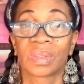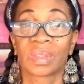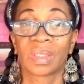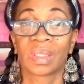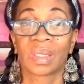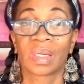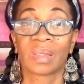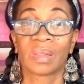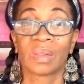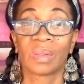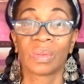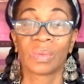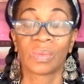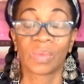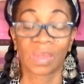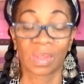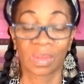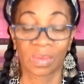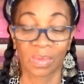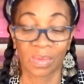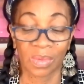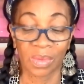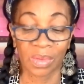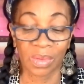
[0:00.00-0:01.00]
And I know we
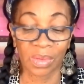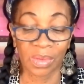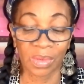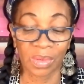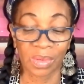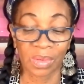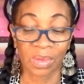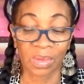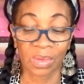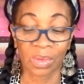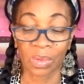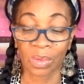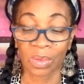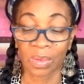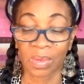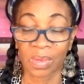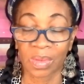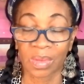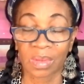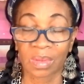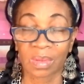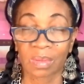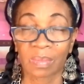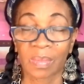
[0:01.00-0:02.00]
don't heard
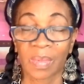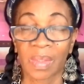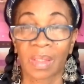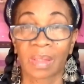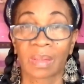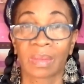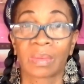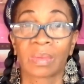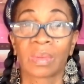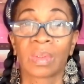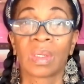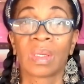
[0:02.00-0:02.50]
stories about,